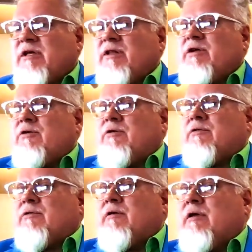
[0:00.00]
and the
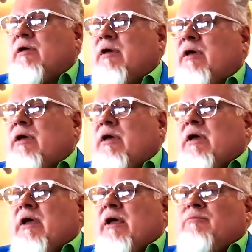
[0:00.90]
earth.
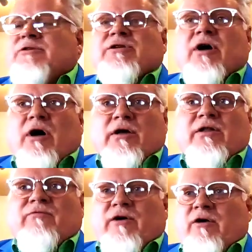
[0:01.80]
It was God
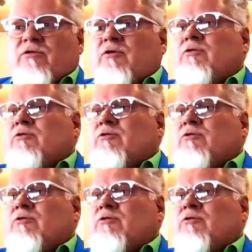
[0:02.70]
the Father